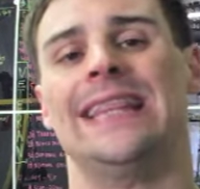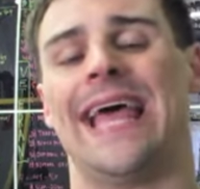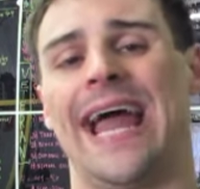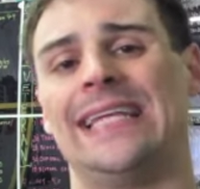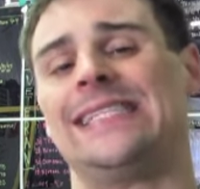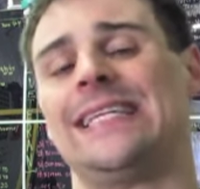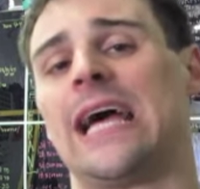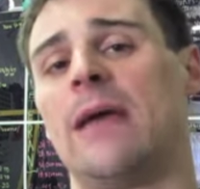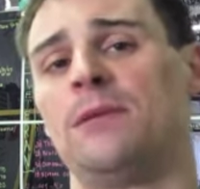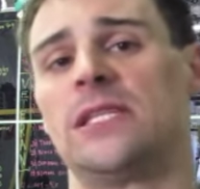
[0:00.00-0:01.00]
That is the
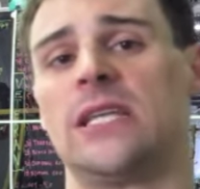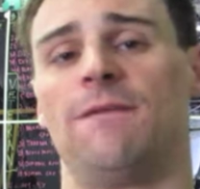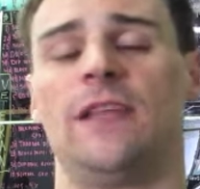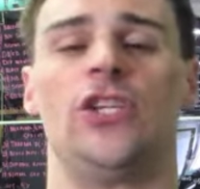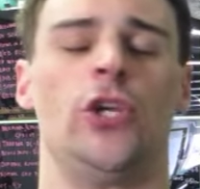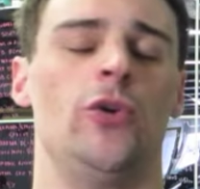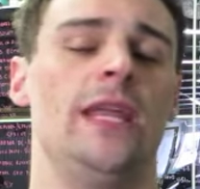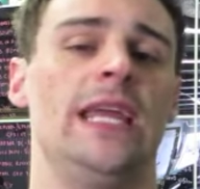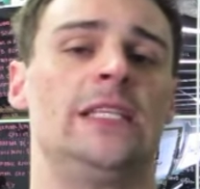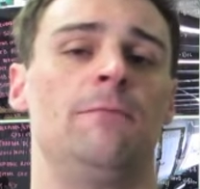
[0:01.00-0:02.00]
type of stuff that you
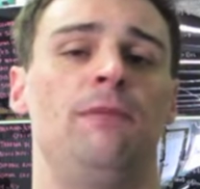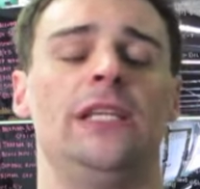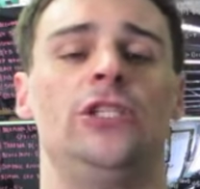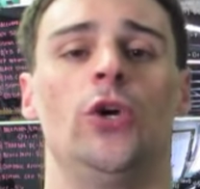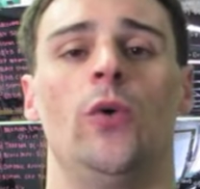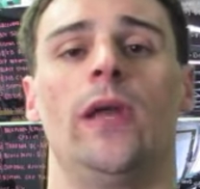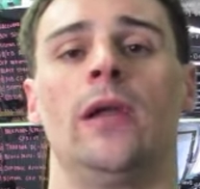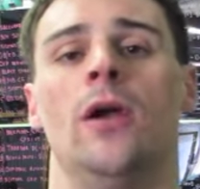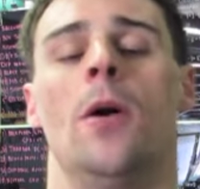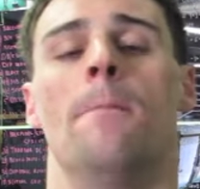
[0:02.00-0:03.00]
need to be
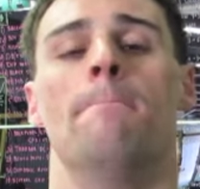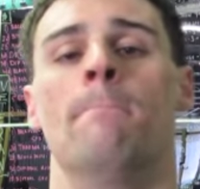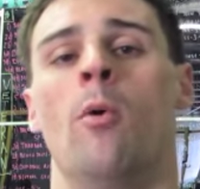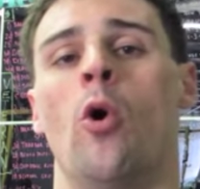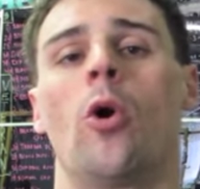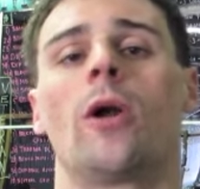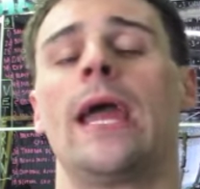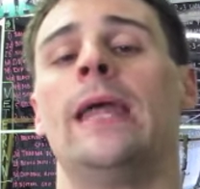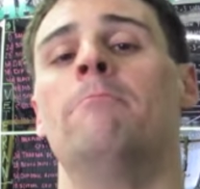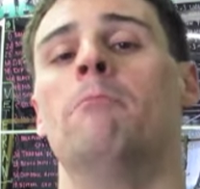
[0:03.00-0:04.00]
doing more
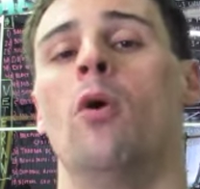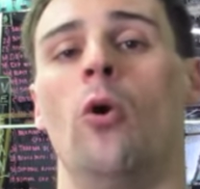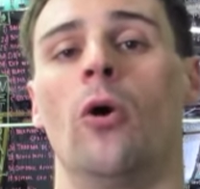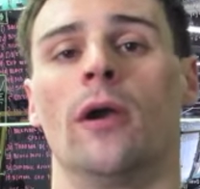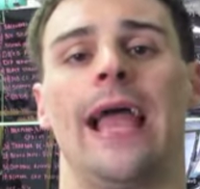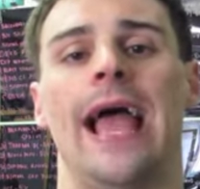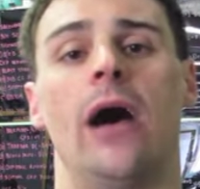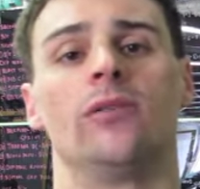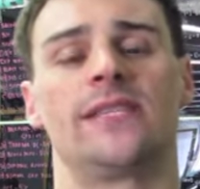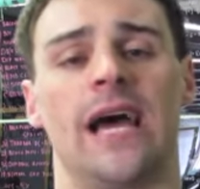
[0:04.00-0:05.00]
and more
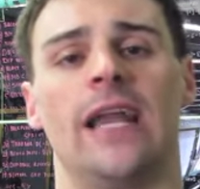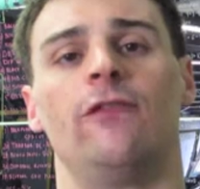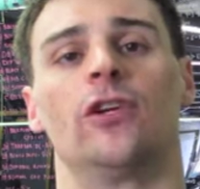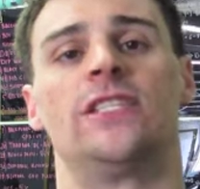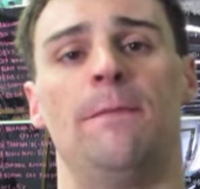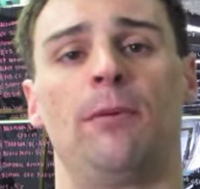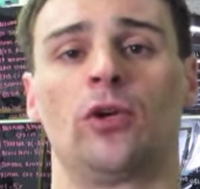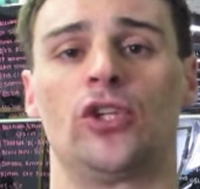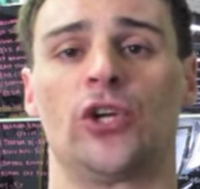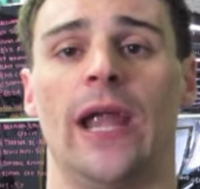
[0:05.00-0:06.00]
outside of your
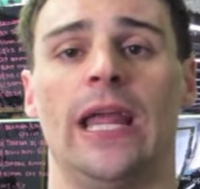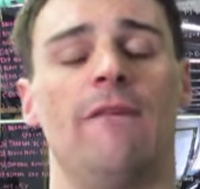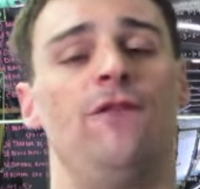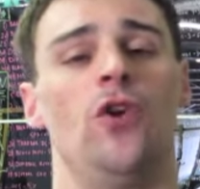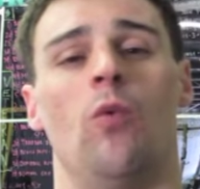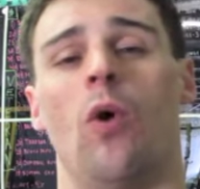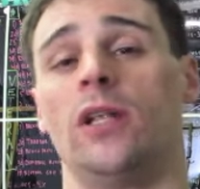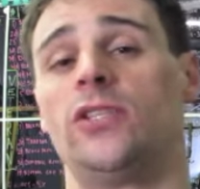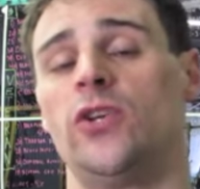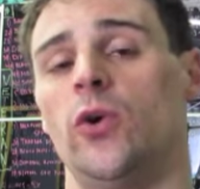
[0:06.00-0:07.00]
typical training if you
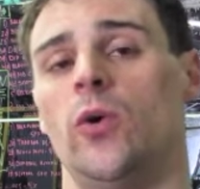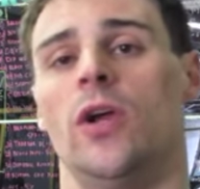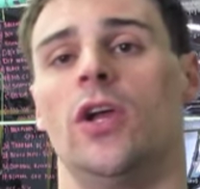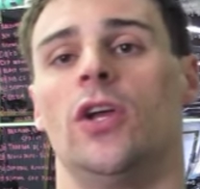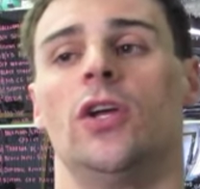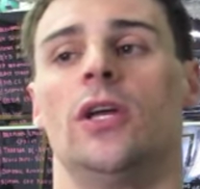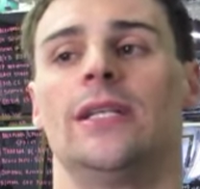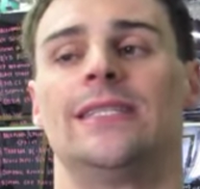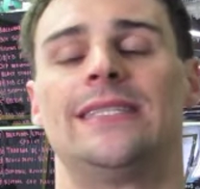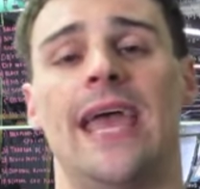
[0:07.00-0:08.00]
want to
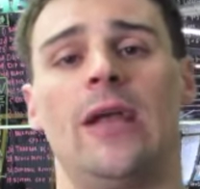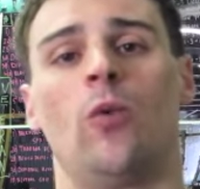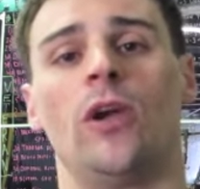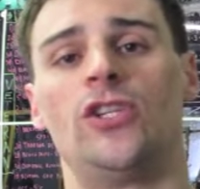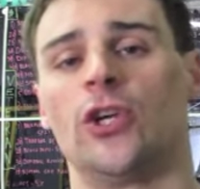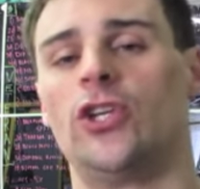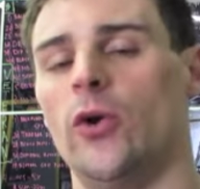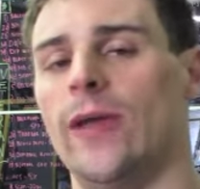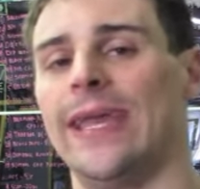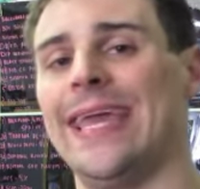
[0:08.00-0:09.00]
take what you're
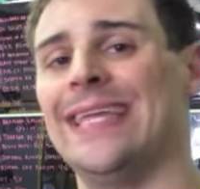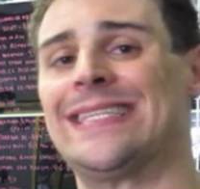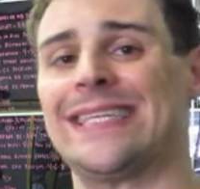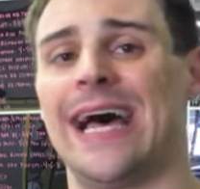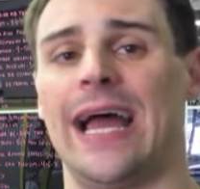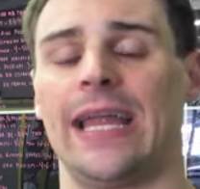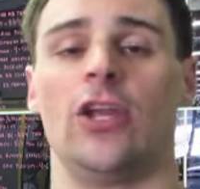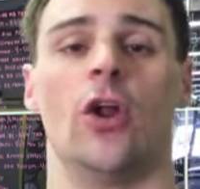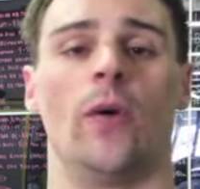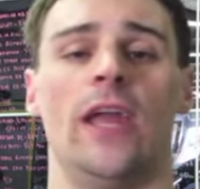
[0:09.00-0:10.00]
doing
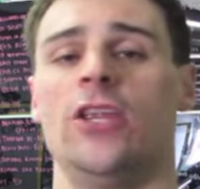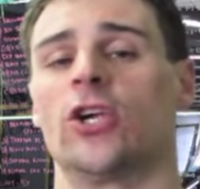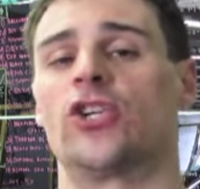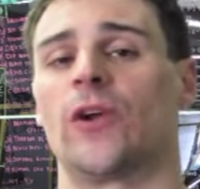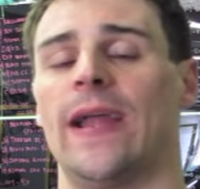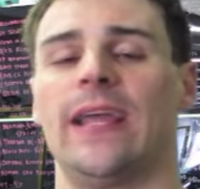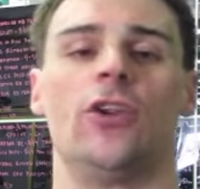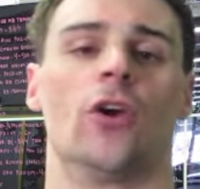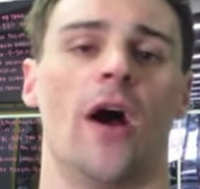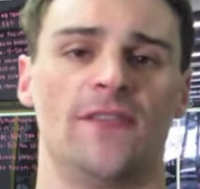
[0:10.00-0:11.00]
inside, in your training,
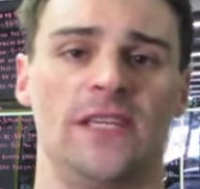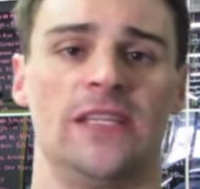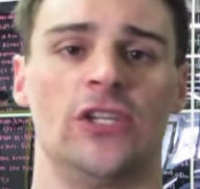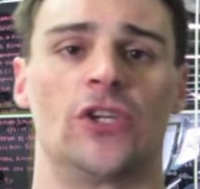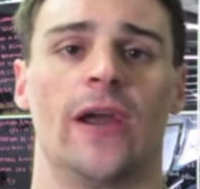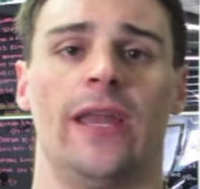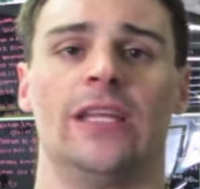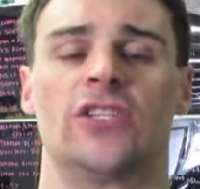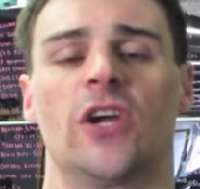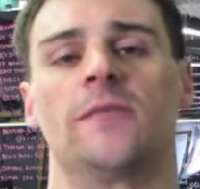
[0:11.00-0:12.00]
in your off-season
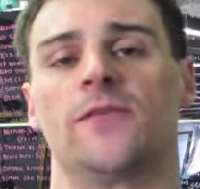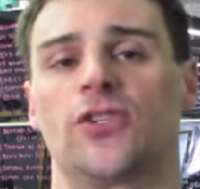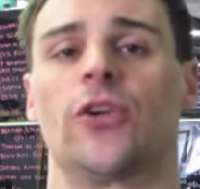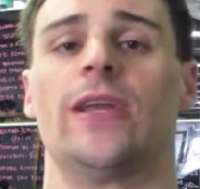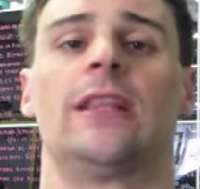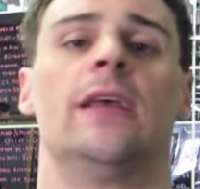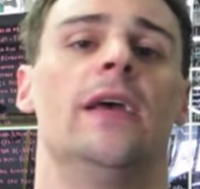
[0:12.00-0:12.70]
training, in terms of strength